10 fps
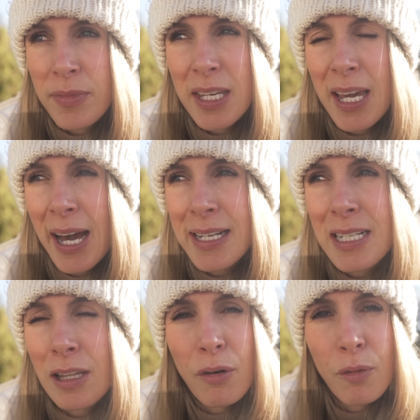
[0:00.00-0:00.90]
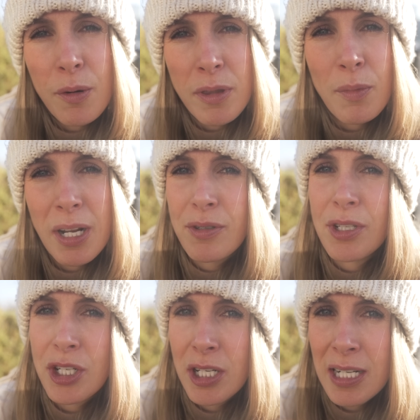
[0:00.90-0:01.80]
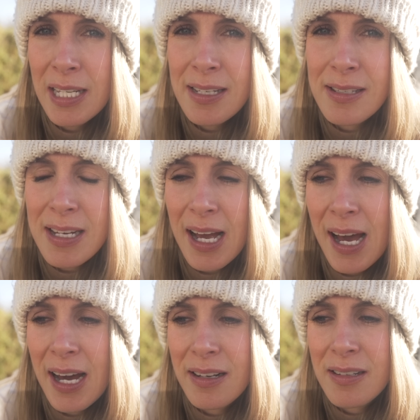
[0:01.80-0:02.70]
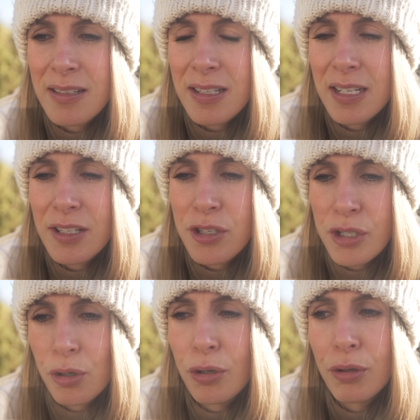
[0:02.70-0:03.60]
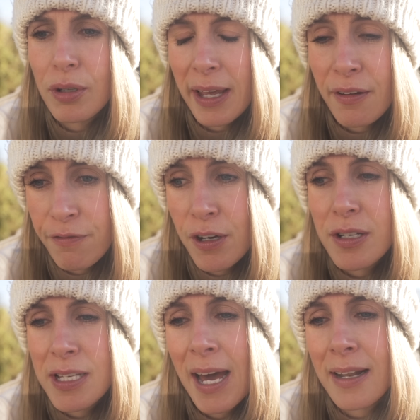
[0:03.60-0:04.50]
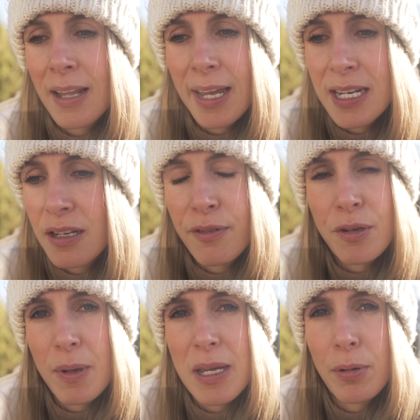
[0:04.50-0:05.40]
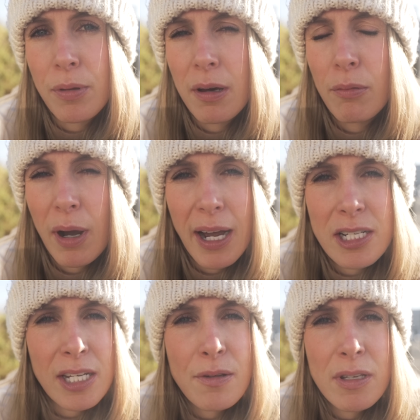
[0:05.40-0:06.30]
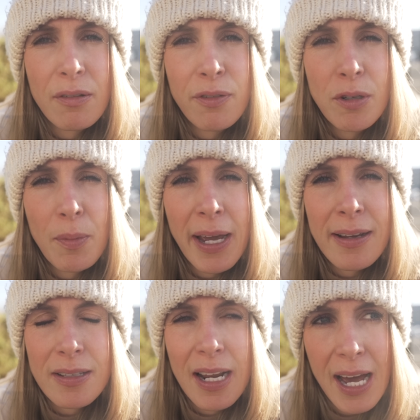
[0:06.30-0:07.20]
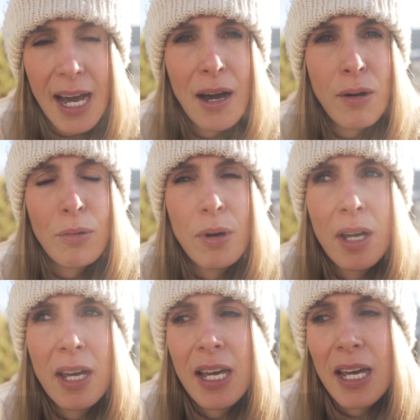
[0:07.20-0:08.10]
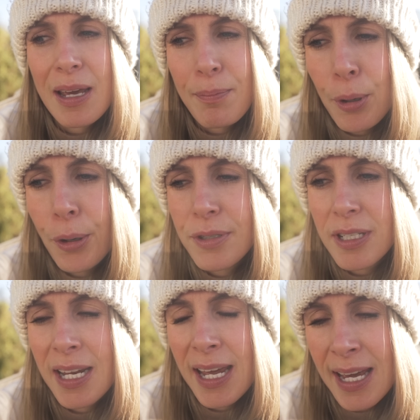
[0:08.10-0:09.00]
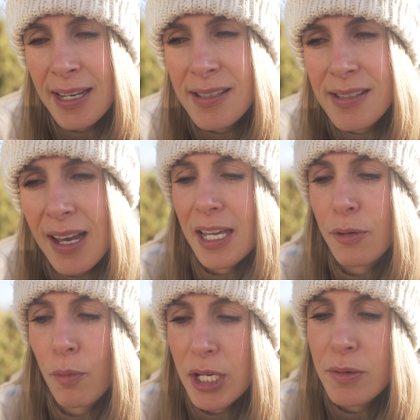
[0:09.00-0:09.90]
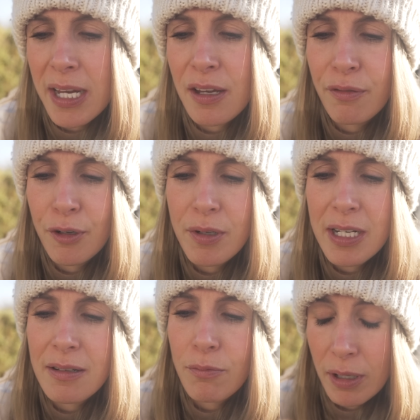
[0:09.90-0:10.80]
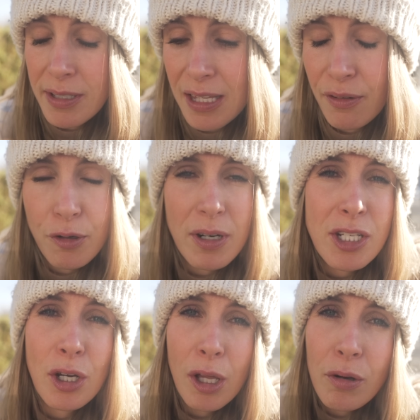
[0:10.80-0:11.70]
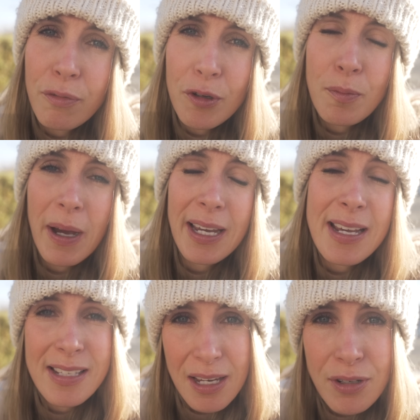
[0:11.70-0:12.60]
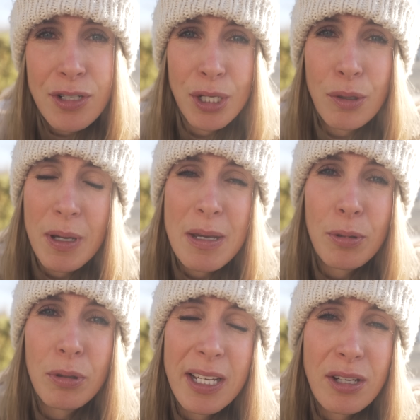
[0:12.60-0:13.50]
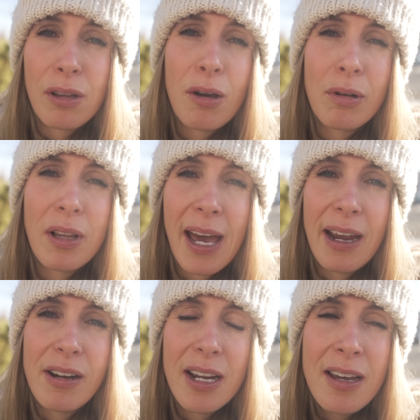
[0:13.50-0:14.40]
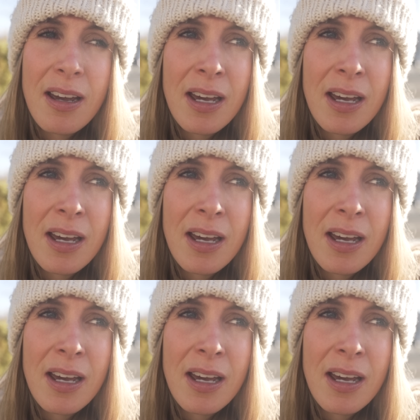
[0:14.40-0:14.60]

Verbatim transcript: yeah, I did a lot of work with them when I was a journalist and saw like firsthand, like interviewed people that were actually using the food banks and how important it is. Like when you take your food in, well, take the food into your local food bank, it's given to people in your local area.